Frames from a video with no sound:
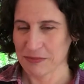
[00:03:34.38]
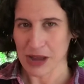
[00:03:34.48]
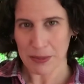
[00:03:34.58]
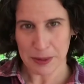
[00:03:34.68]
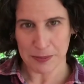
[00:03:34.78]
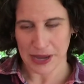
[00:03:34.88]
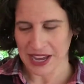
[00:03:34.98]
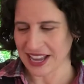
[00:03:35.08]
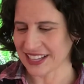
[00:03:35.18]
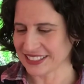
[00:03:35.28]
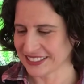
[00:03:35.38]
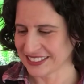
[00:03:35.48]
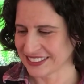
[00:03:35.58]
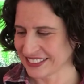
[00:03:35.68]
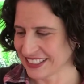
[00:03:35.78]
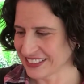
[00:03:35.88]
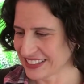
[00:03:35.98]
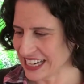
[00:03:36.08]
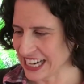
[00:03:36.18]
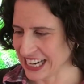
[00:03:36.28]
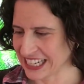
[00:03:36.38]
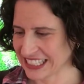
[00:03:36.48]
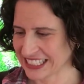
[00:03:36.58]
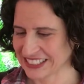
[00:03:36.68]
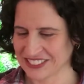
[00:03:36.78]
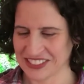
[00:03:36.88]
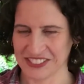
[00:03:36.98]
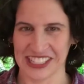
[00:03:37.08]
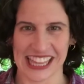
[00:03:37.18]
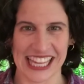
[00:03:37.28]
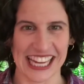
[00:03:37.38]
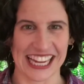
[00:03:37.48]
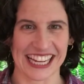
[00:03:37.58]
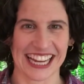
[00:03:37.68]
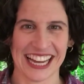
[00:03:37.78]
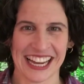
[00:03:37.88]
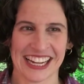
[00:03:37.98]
Pop It Pal. All right. What do we think?